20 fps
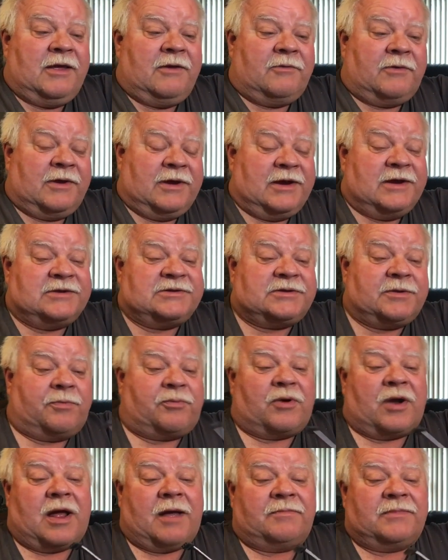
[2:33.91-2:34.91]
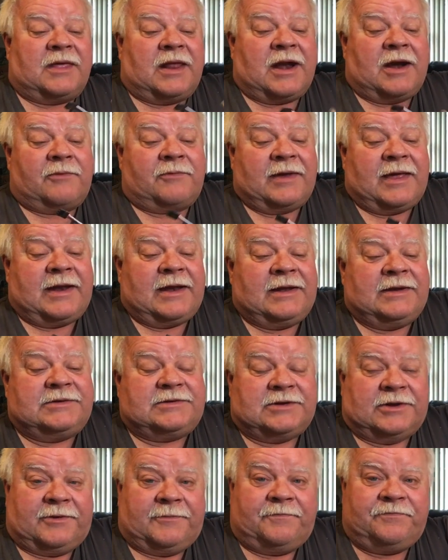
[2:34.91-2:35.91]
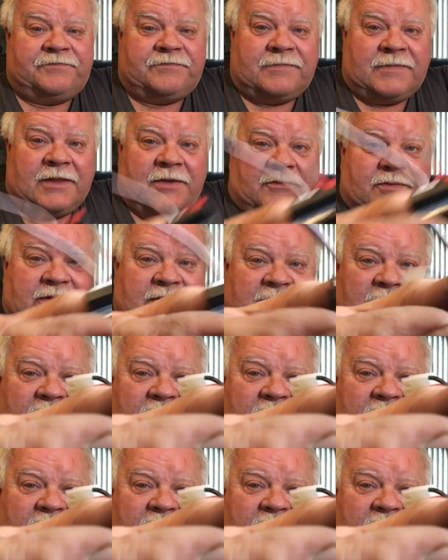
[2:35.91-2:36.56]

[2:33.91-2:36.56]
Well, here's the problem that I ran into. When you're